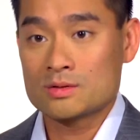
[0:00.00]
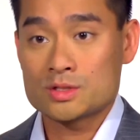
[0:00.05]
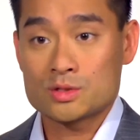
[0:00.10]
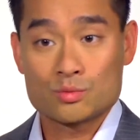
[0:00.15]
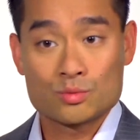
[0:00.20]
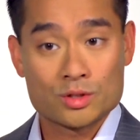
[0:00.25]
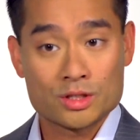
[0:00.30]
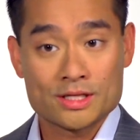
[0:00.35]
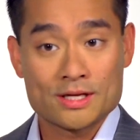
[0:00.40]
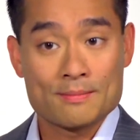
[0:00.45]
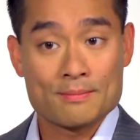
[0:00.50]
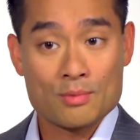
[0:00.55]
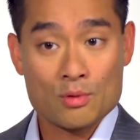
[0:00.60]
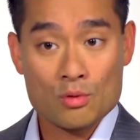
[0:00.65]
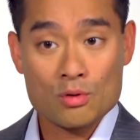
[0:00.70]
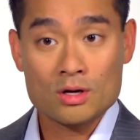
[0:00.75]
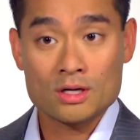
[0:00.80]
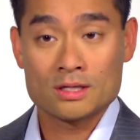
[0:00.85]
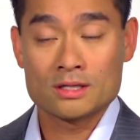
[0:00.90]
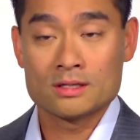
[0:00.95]
it's really
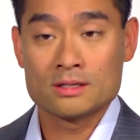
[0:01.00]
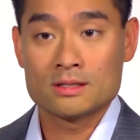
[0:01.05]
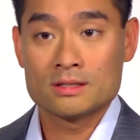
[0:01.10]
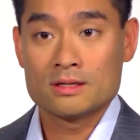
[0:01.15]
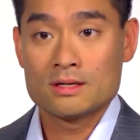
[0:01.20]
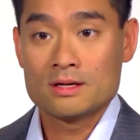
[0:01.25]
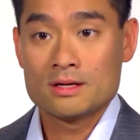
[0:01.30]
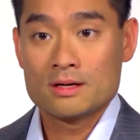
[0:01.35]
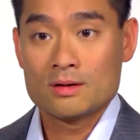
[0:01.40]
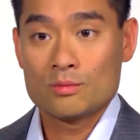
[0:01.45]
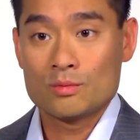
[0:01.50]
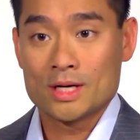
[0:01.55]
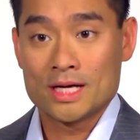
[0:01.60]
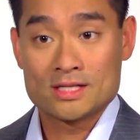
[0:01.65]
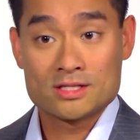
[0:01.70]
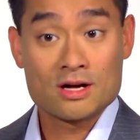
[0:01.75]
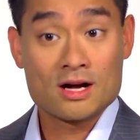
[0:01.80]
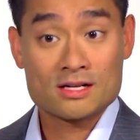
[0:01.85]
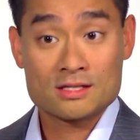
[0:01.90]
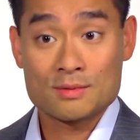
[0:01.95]
important when I
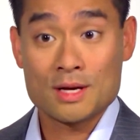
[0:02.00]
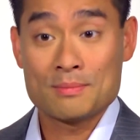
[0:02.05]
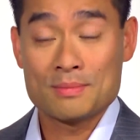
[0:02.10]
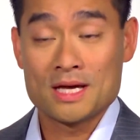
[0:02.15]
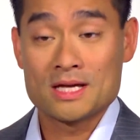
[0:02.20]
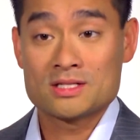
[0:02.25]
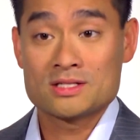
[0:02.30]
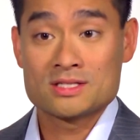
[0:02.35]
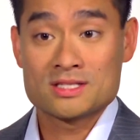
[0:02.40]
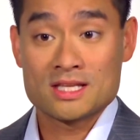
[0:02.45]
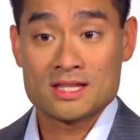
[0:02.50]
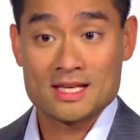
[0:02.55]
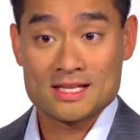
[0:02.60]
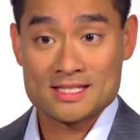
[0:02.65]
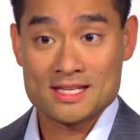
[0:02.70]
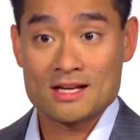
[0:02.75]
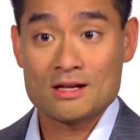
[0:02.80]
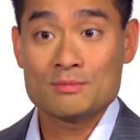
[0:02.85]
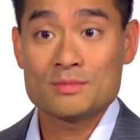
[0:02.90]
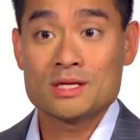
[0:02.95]
talk to my patients that they
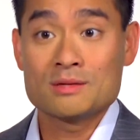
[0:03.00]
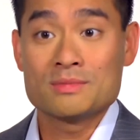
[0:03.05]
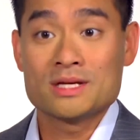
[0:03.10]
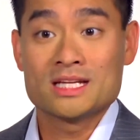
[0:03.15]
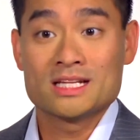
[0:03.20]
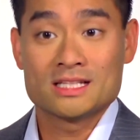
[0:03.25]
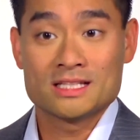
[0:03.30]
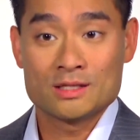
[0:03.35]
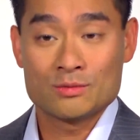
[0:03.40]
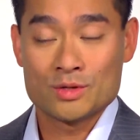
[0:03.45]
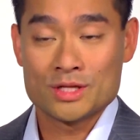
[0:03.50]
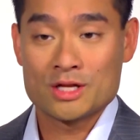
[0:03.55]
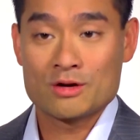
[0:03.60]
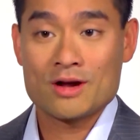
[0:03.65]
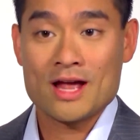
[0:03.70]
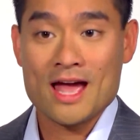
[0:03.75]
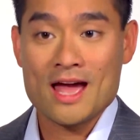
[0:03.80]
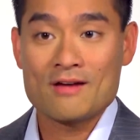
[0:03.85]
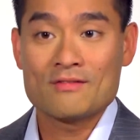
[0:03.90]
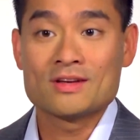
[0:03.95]
tell me immediately when they're
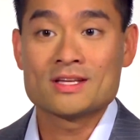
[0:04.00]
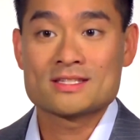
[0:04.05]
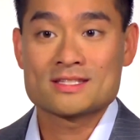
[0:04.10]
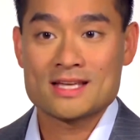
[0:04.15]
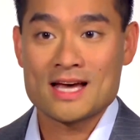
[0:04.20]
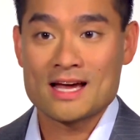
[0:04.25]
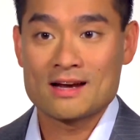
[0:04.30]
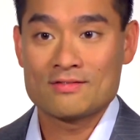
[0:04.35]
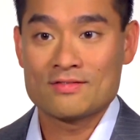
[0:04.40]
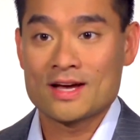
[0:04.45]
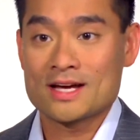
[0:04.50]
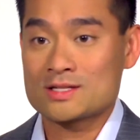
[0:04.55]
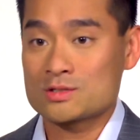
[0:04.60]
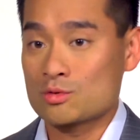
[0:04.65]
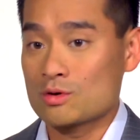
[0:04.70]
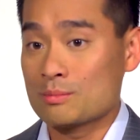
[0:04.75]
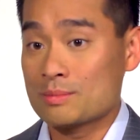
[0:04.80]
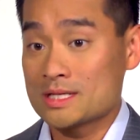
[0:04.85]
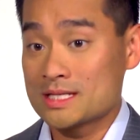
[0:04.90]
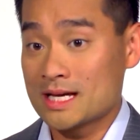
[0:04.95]
having side effects
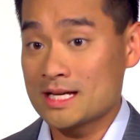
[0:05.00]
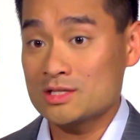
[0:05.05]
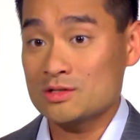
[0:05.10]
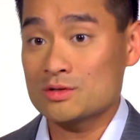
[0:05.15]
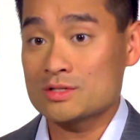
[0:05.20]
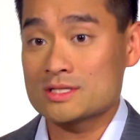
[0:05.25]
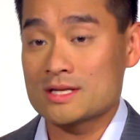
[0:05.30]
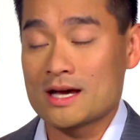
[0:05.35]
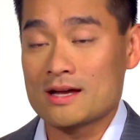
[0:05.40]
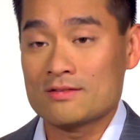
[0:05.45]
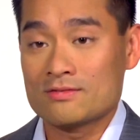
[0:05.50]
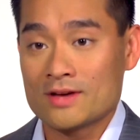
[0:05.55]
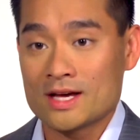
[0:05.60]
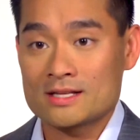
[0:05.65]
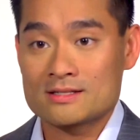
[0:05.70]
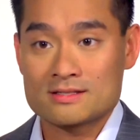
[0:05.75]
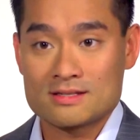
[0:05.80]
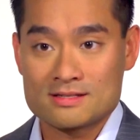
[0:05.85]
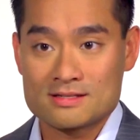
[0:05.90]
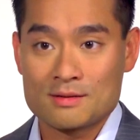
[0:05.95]
or potential side
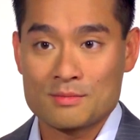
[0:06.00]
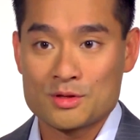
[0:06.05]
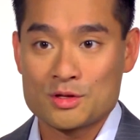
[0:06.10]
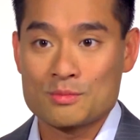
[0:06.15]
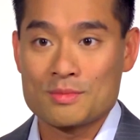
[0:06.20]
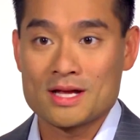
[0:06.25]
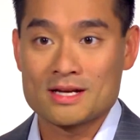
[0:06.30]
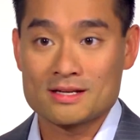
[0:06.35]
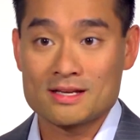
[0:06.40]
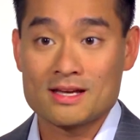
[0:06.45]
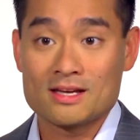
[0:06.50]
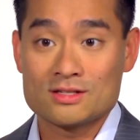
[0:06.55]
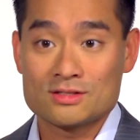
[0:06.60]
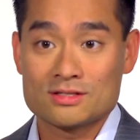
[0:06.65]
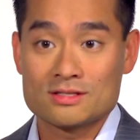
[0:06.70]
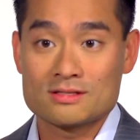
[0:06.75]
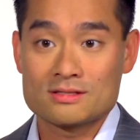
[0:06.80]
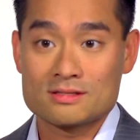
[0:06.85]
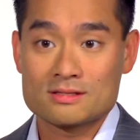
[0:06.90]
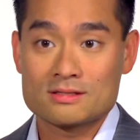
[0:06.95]
effects to some of their
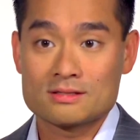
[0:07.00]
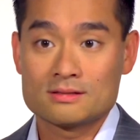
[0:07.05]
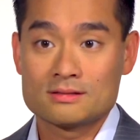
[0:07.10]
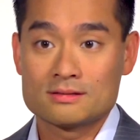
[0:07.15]
medications.